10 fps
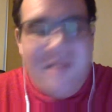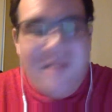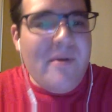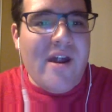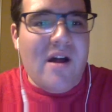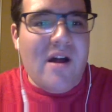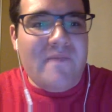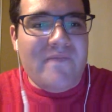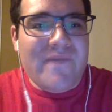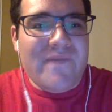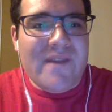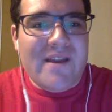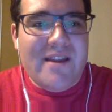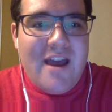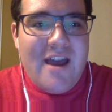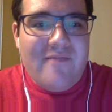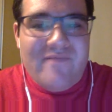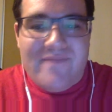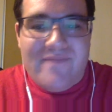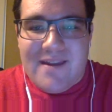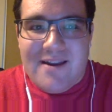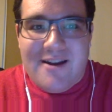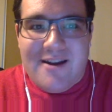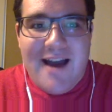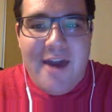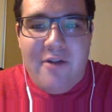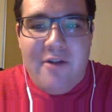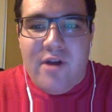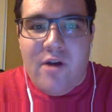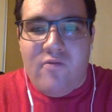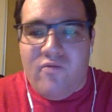But yeah, I don't know.